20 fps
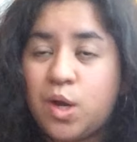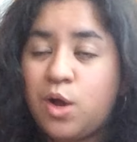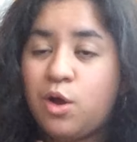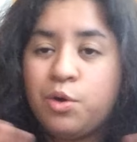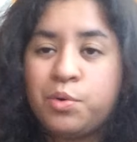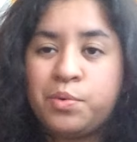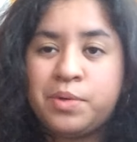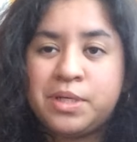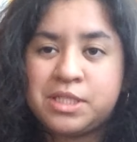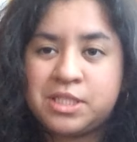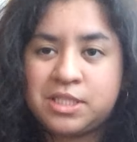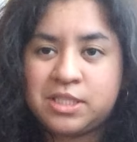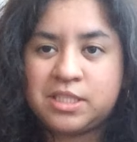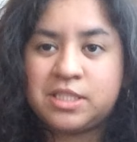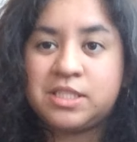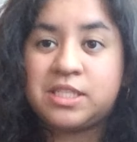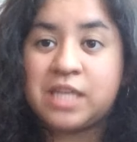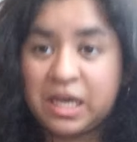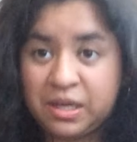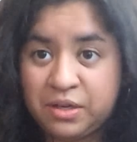
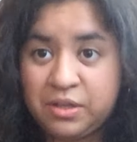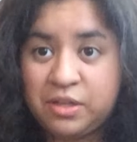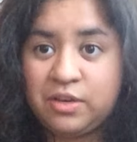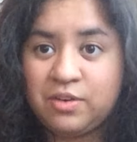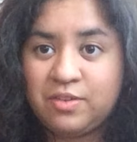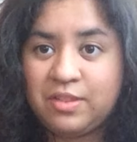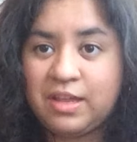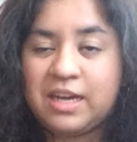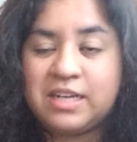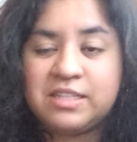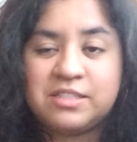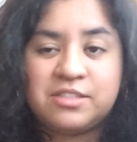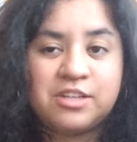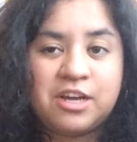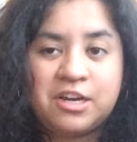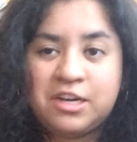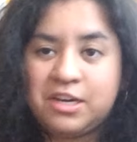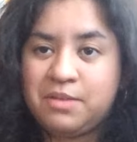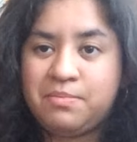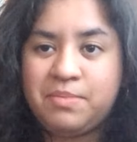always tell you that it's
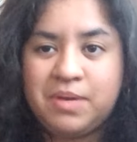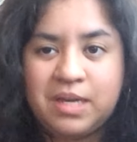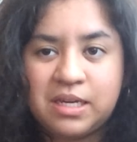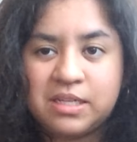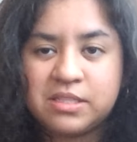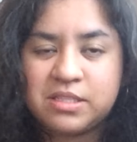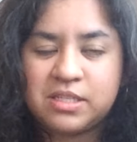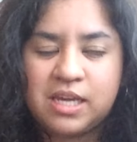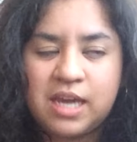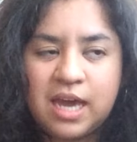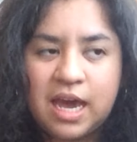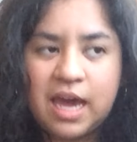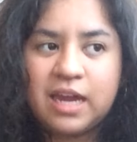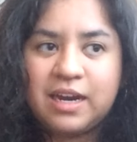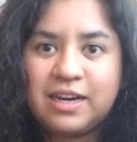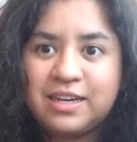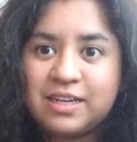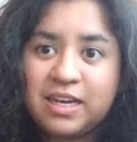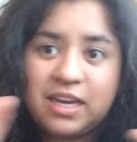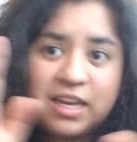not gonna be easy.
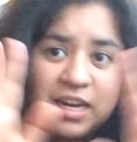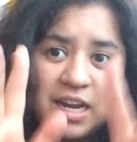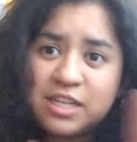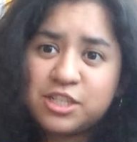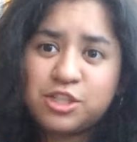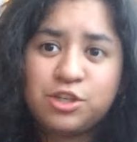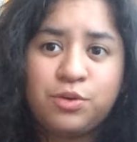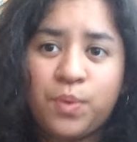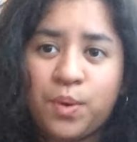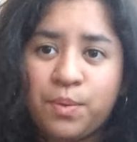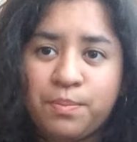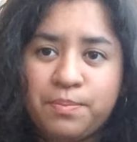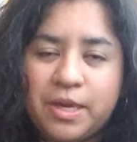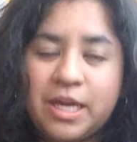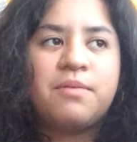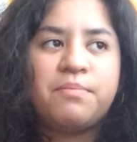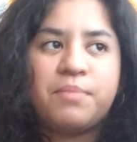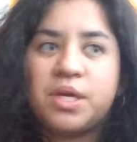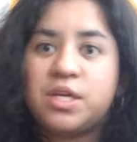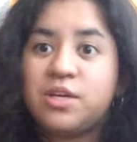And it actually won't
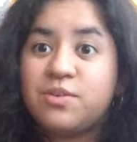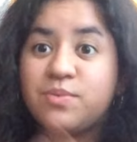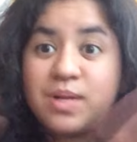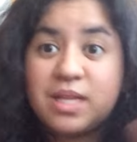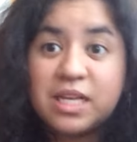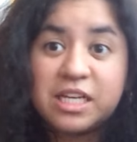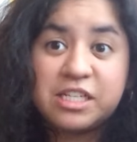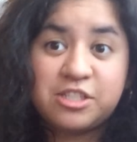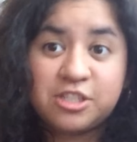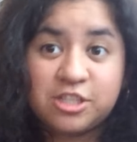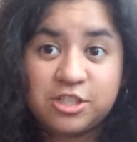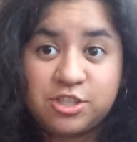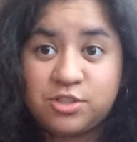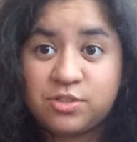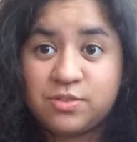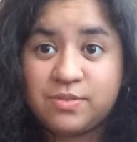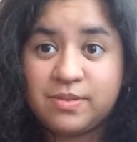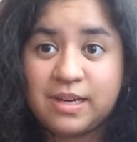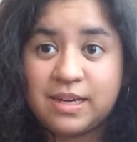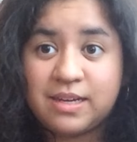be, but you will adjust
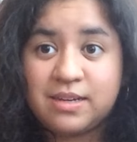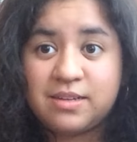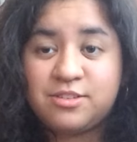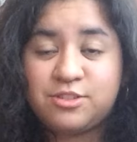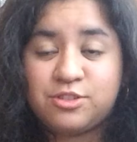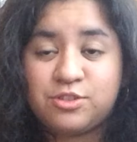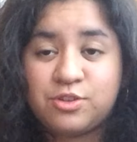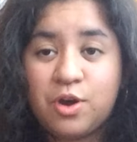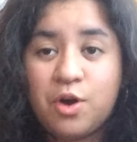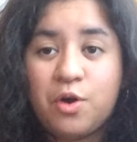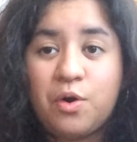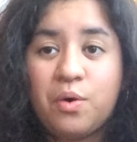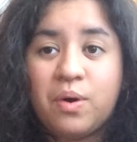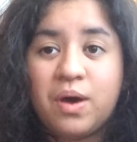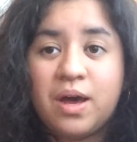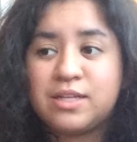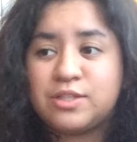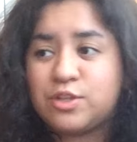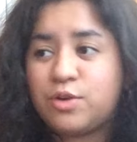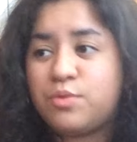to it. So
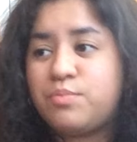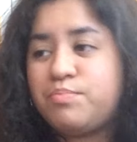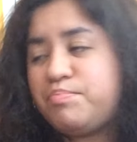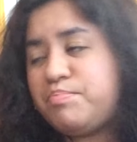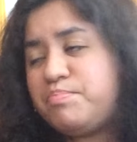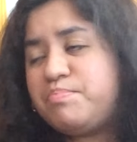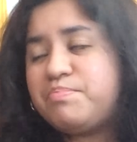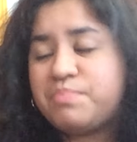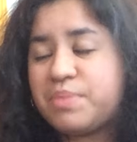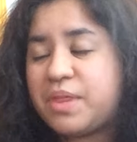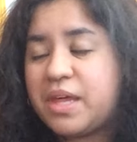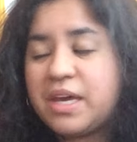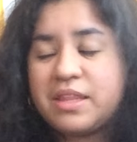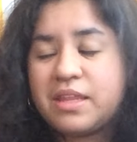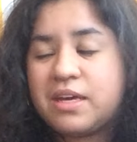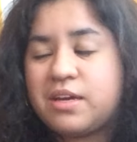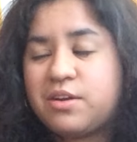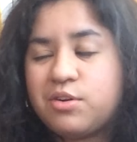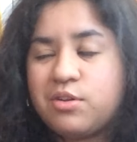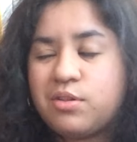don't think
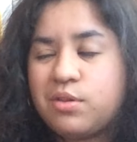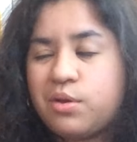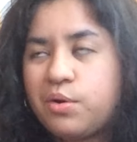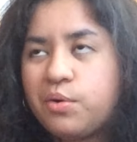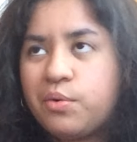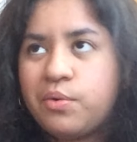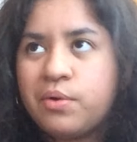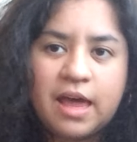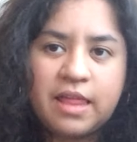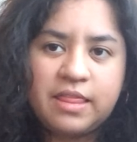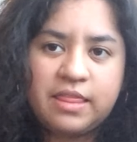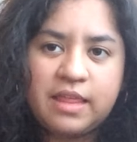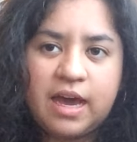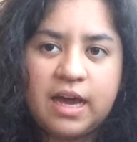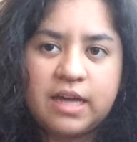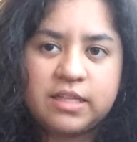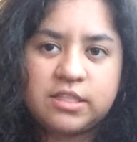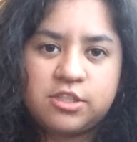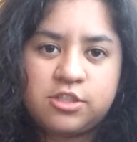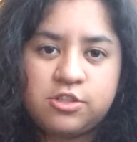that you're alone and
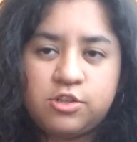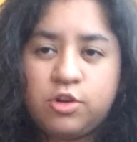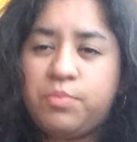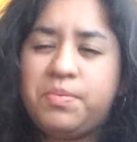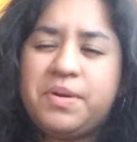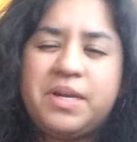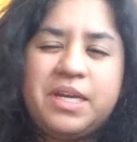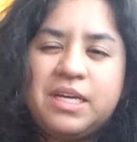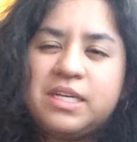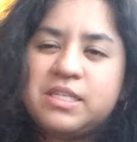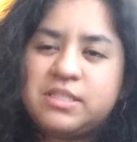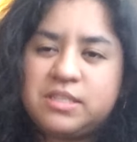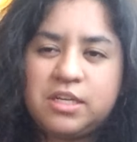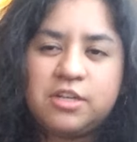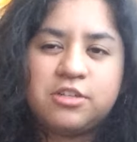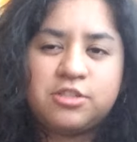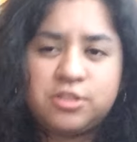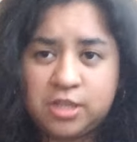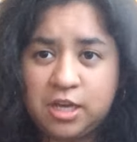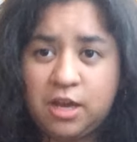that nobody is
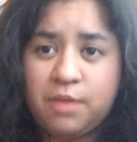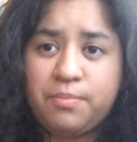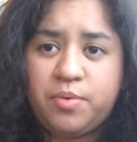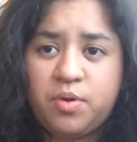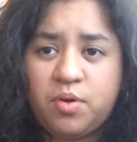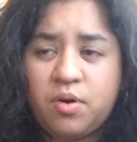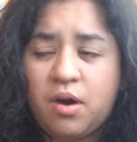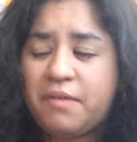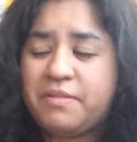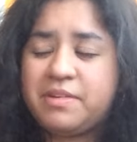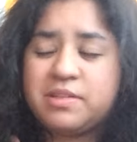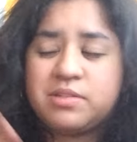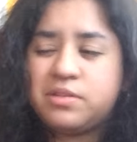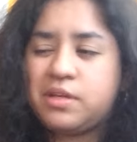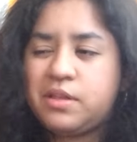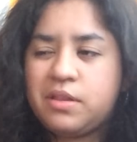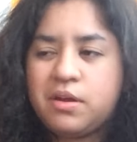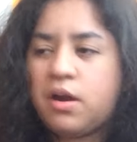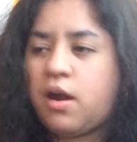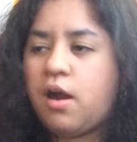there to help you.
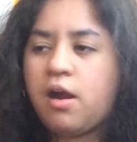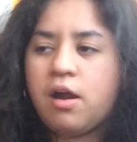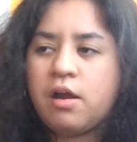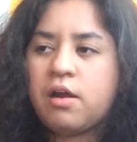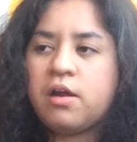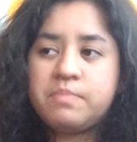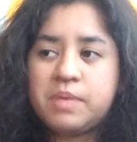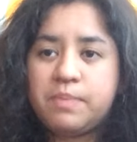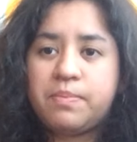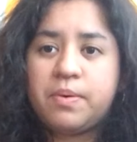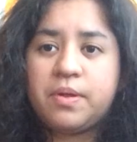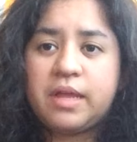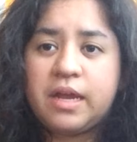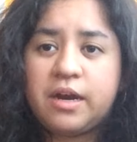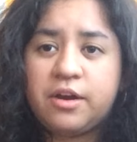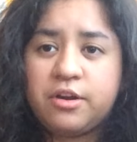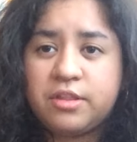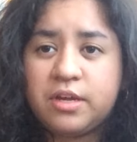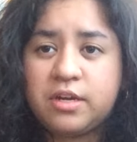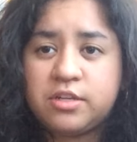Obviously, there are people
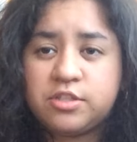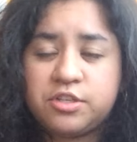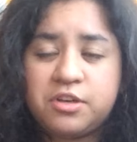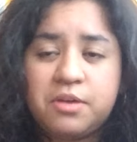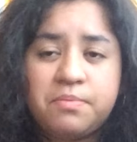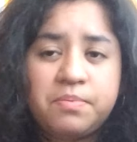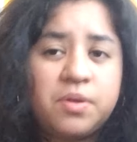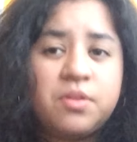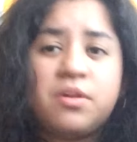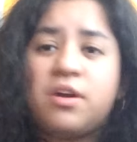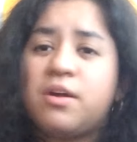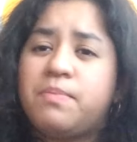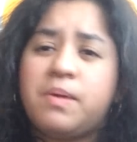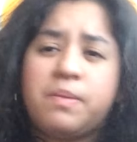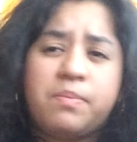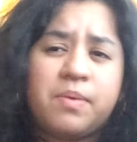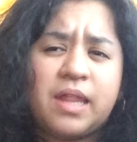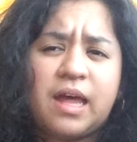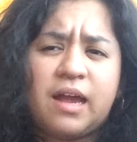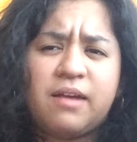that are there to help you. There are
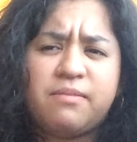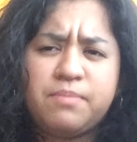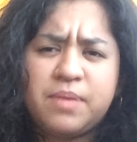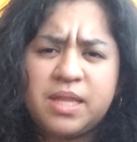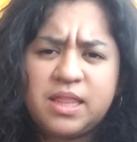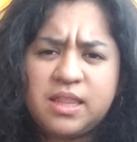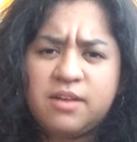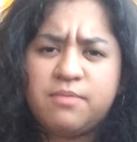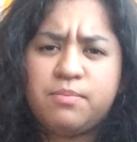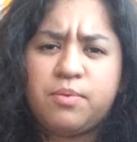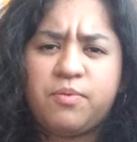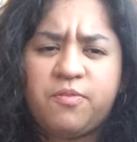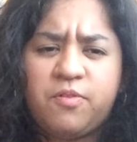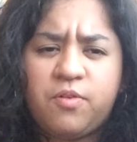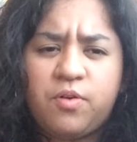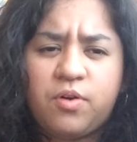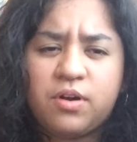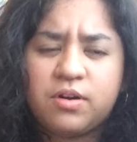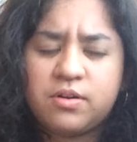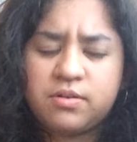people that have been there
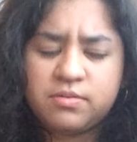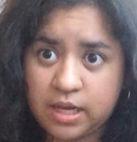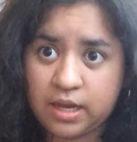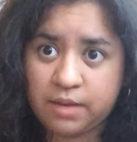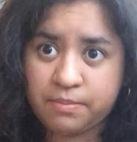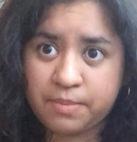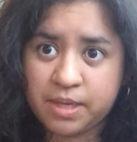before, like